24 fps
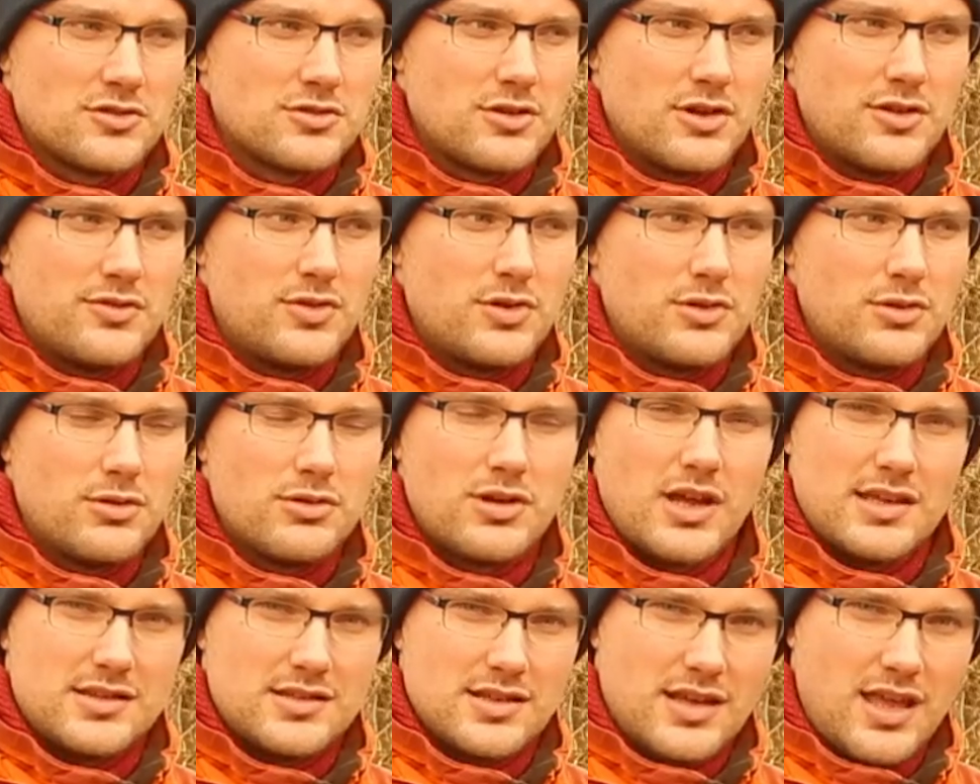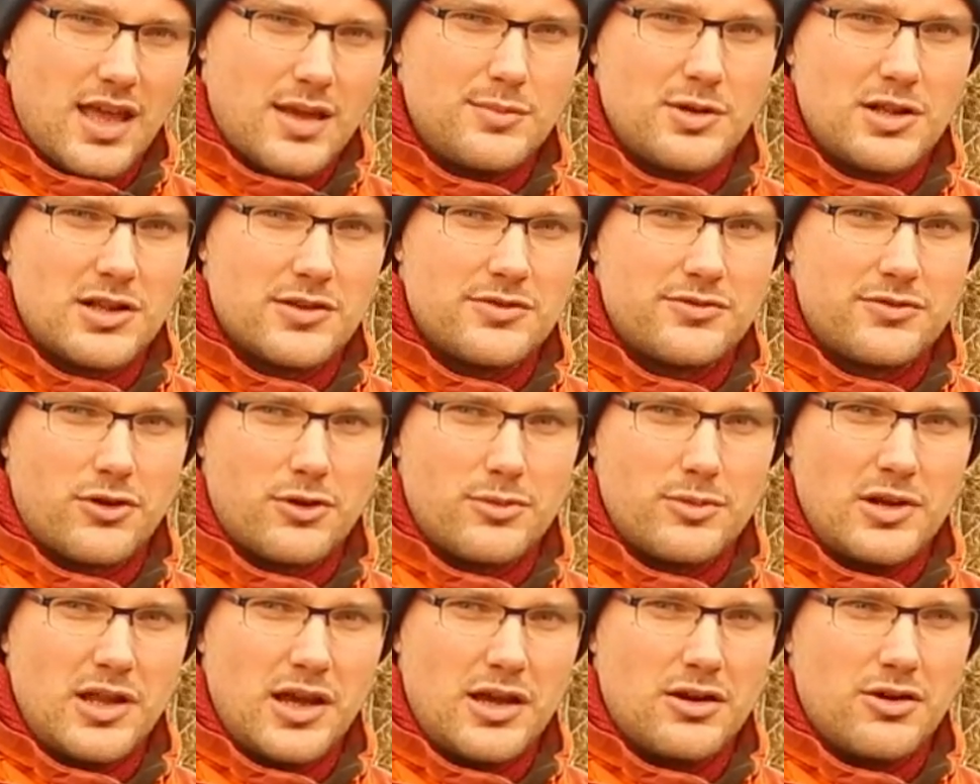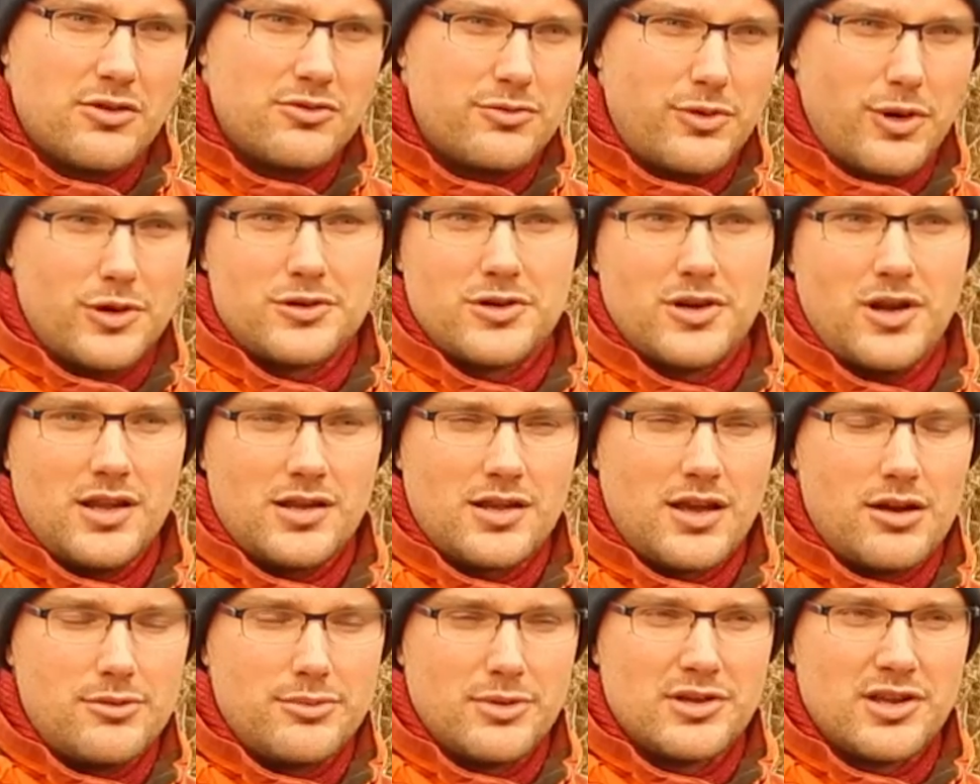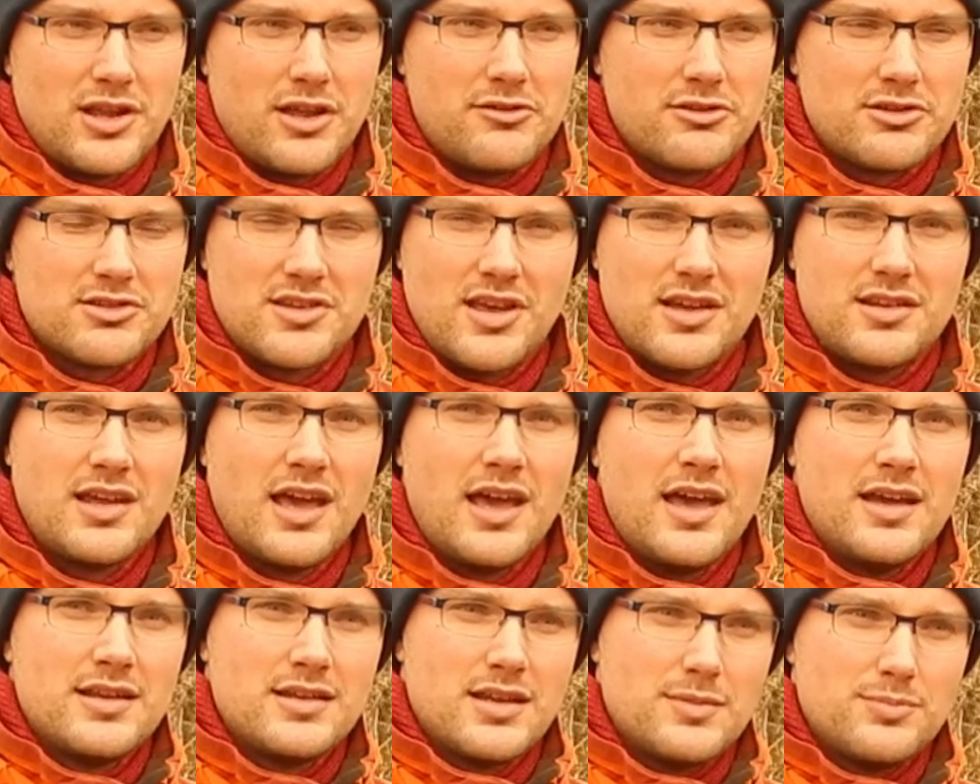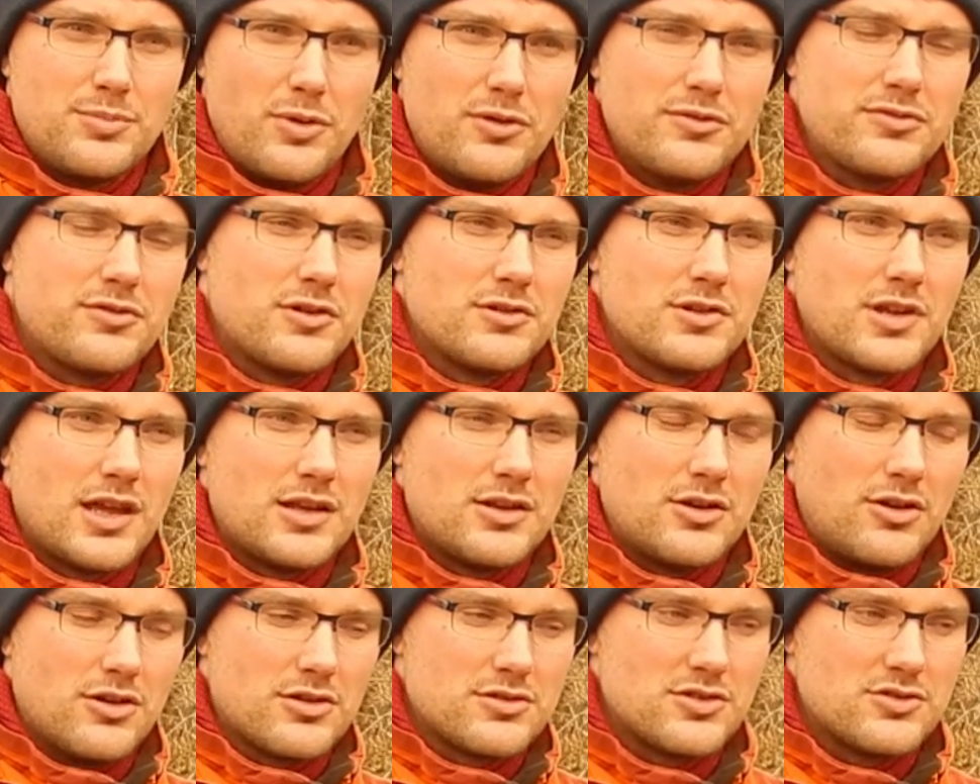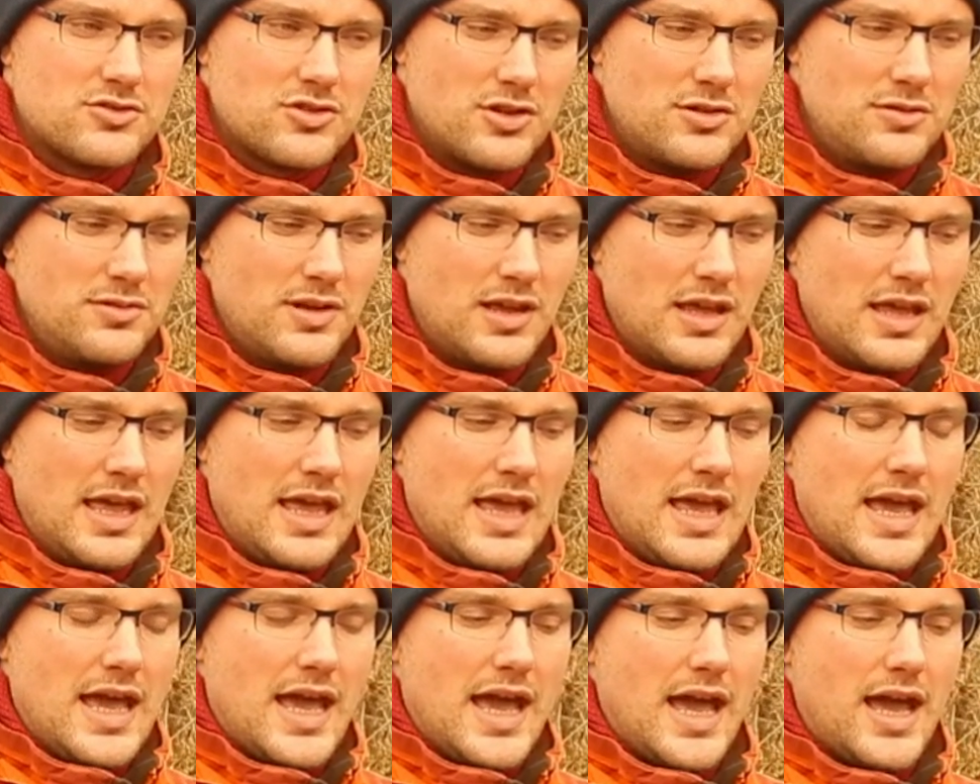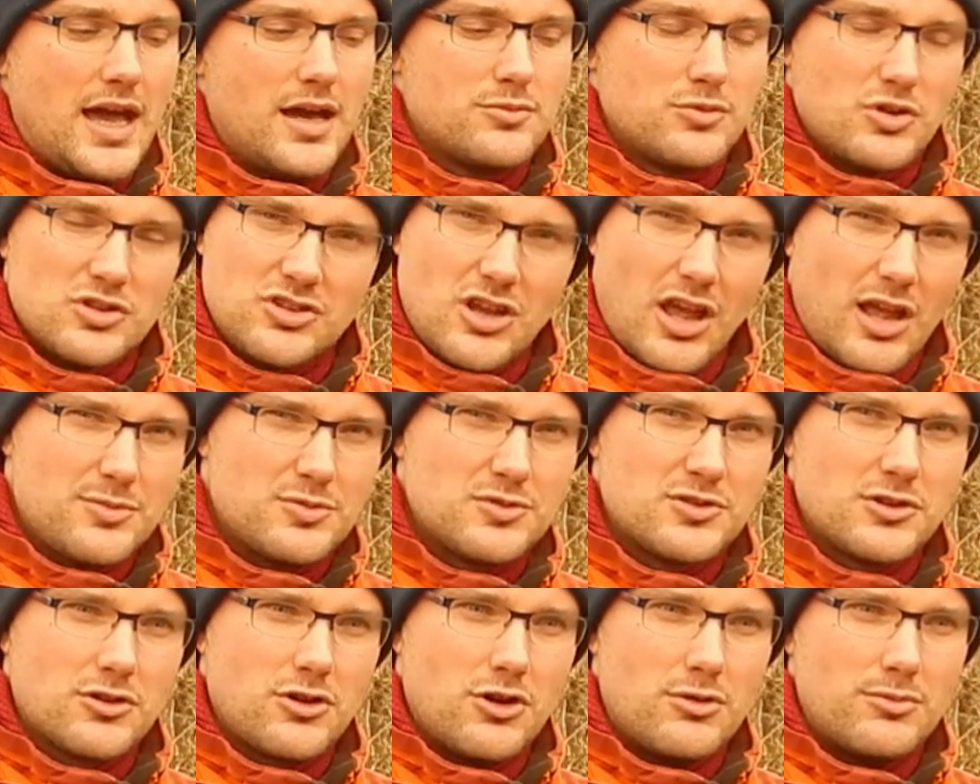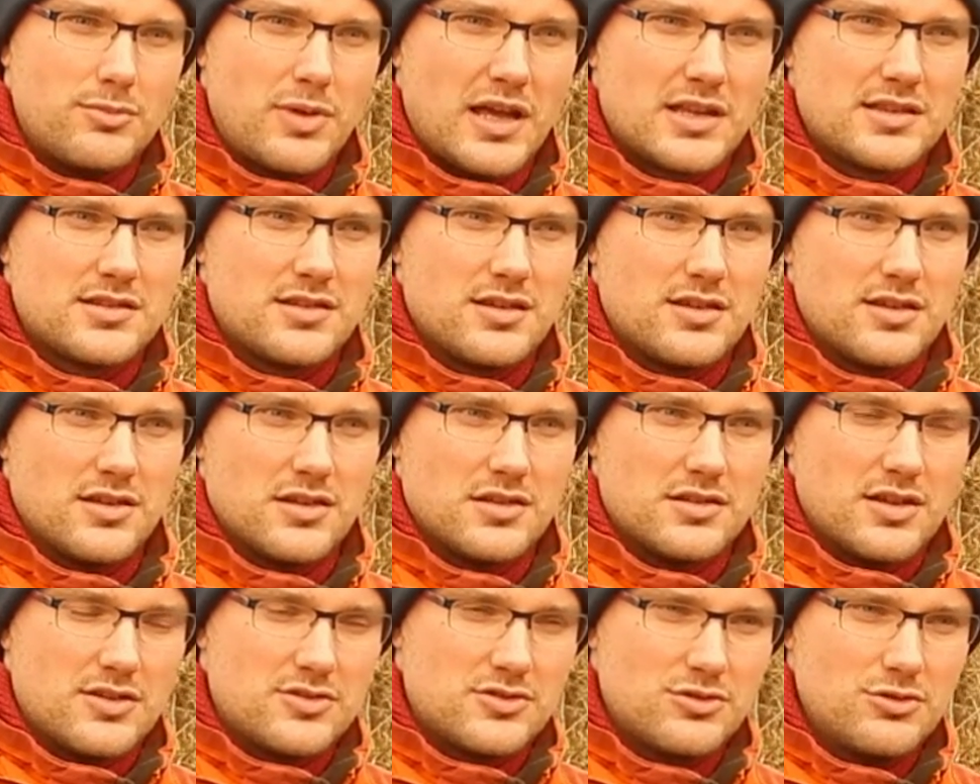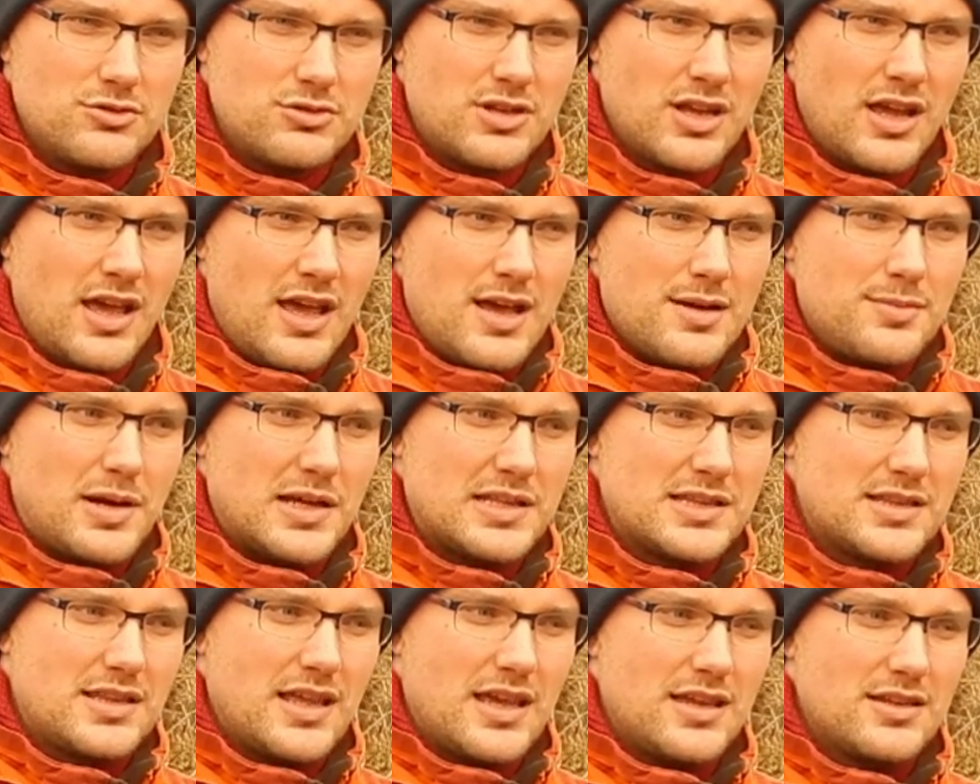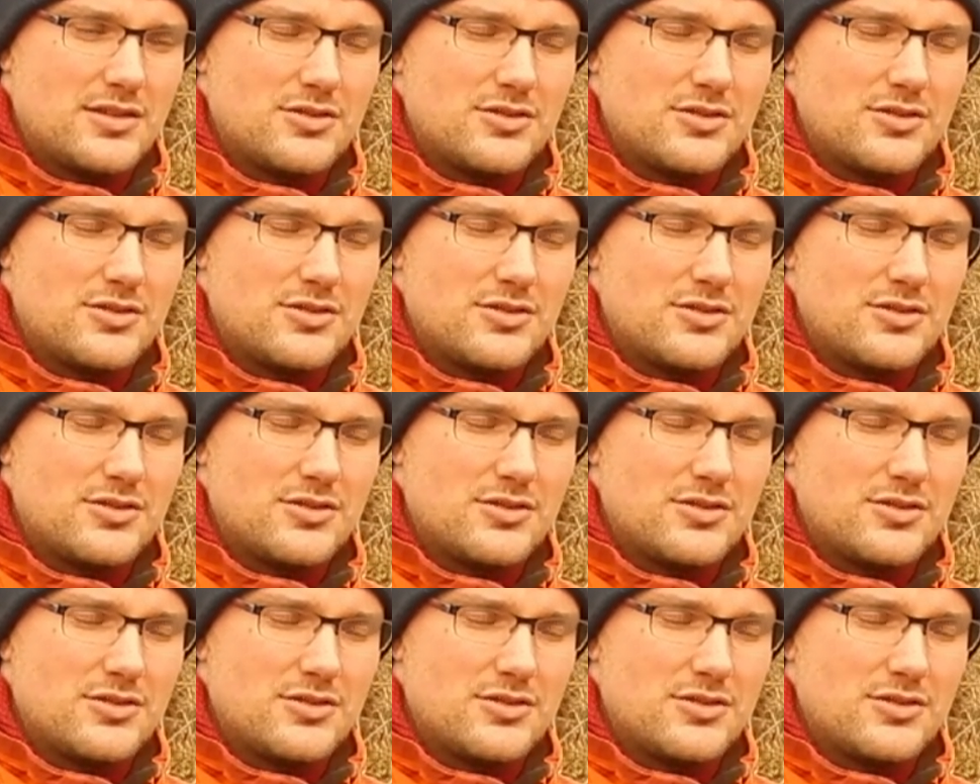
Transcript: So if you look at the chemical formula of water and carbon dioxide, they both contain oxygen. Uh, which helps to combat the, the soot, but they